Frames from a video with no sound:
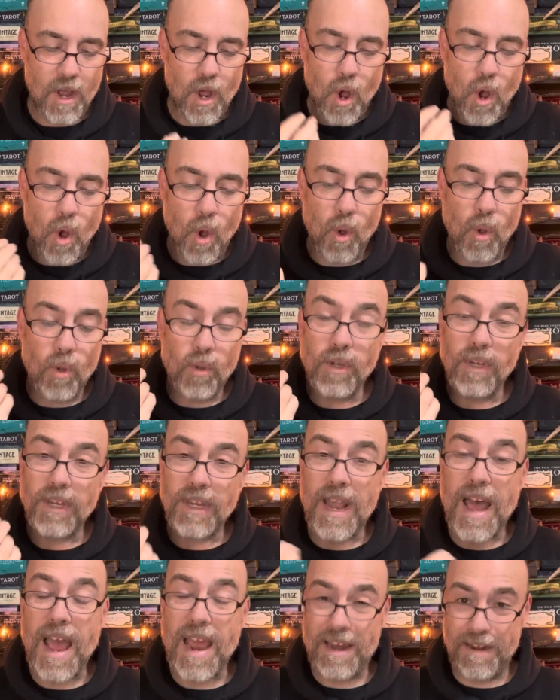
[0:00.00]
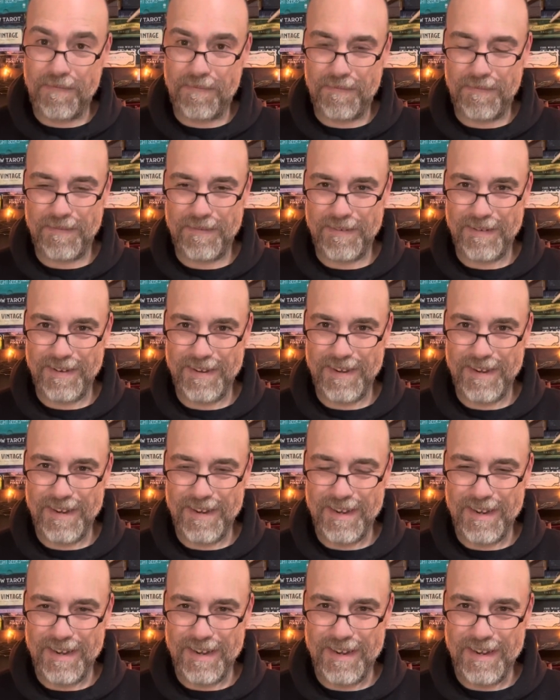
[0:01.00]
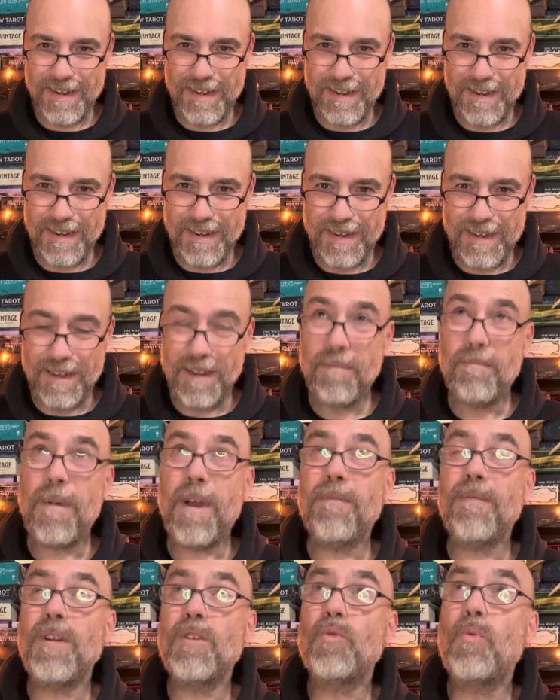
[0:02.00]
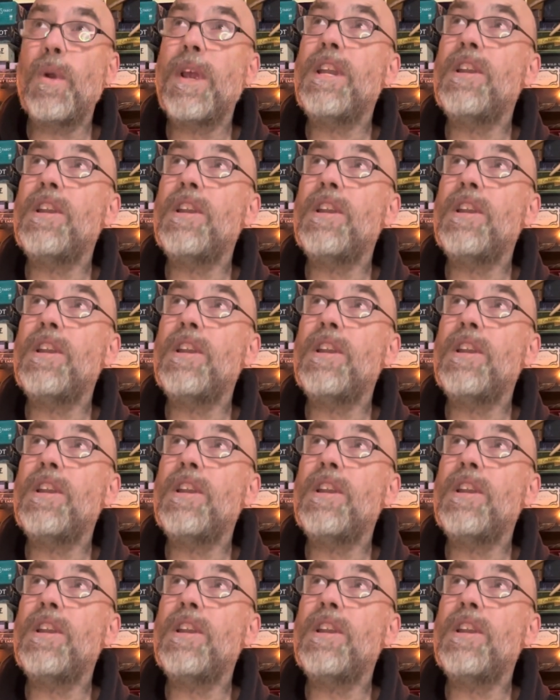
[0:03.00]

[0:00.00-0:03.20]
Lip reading: Hold life. My friends, we